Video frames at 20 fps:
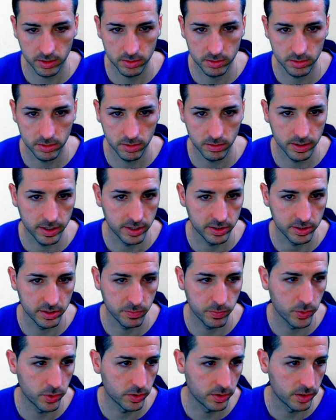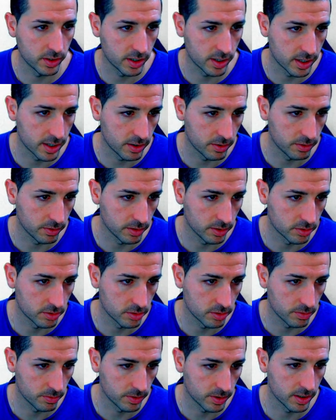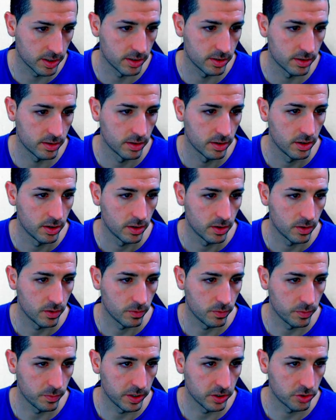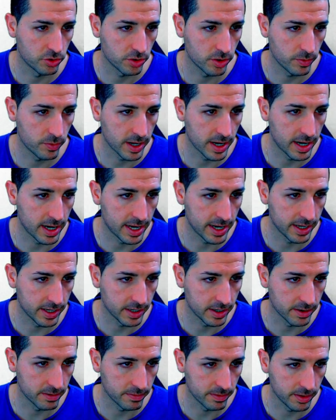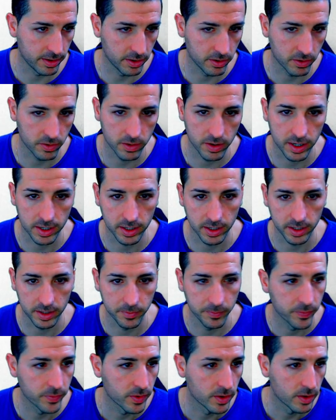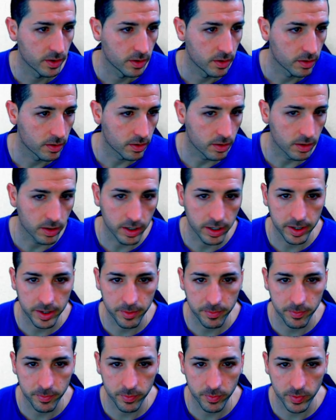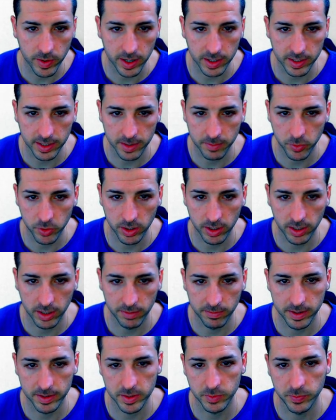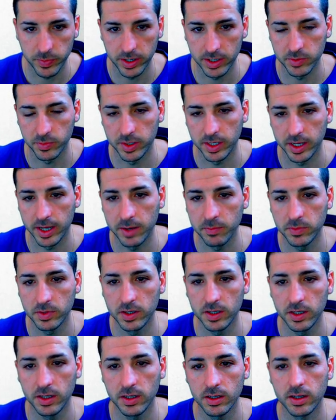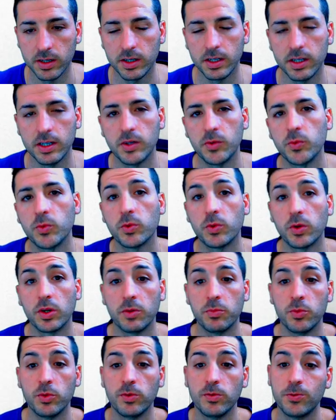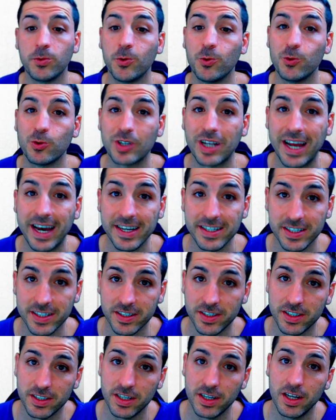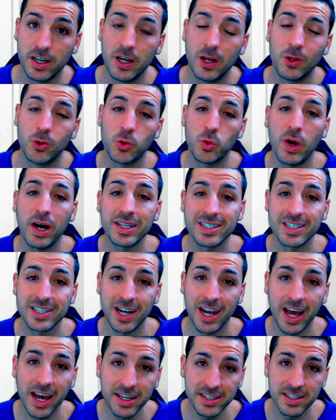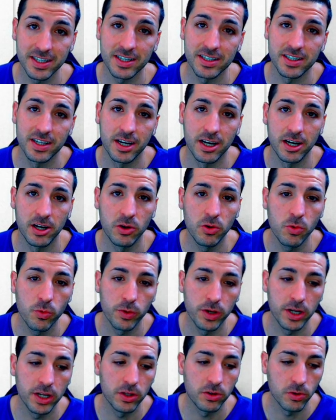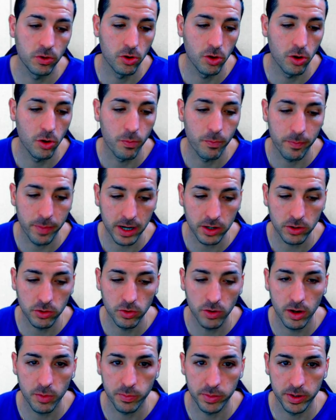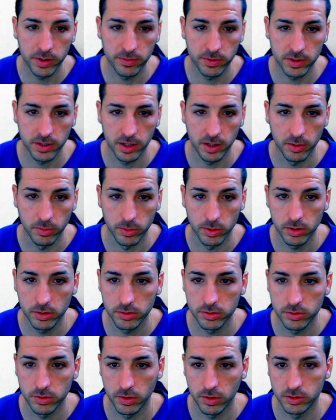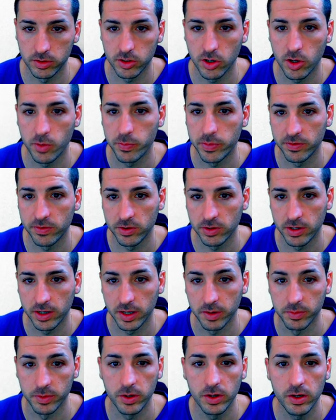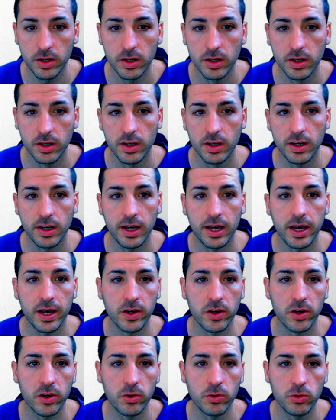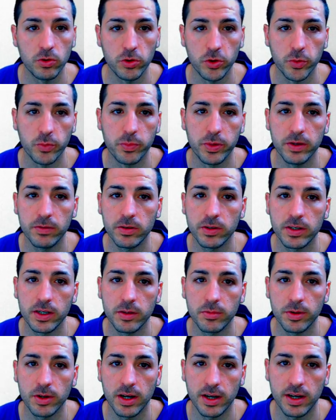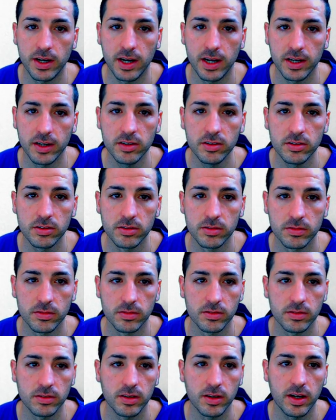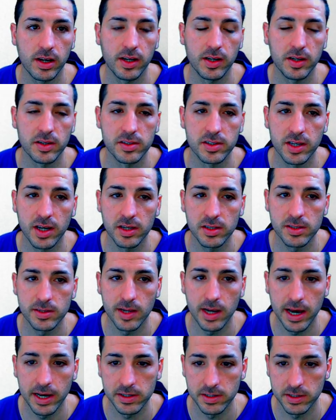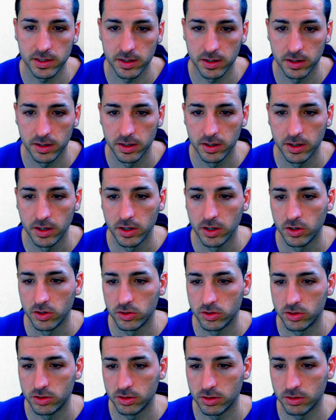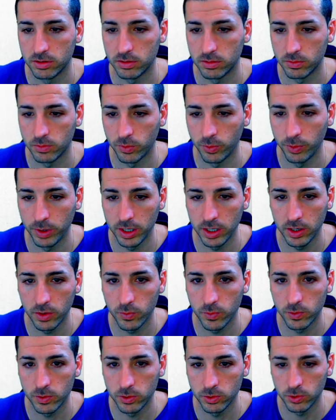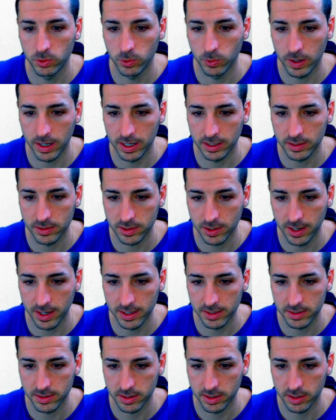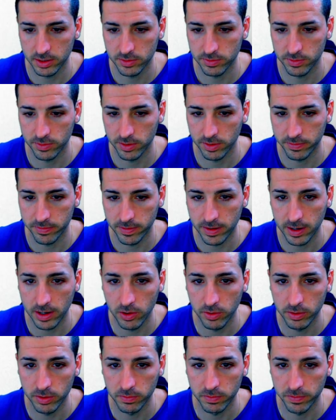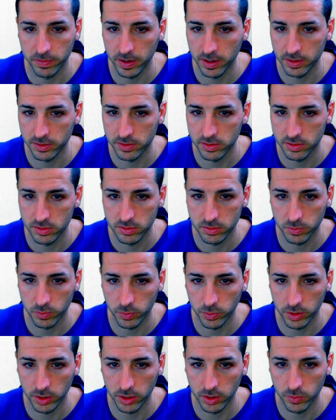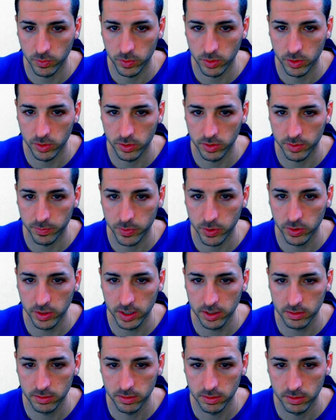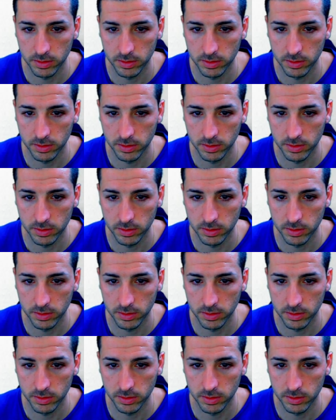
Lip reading: so there is a border around it, so we can make sure we align everything correctly. Right, I'm going to leave that space a bit empty, and now we're going to move to slices. But slices now, we need to go back to our pivot table. So this is our pivot table, and go to pivot table analyze and insert slicer. So we want to add slices for the following fields. We want the product.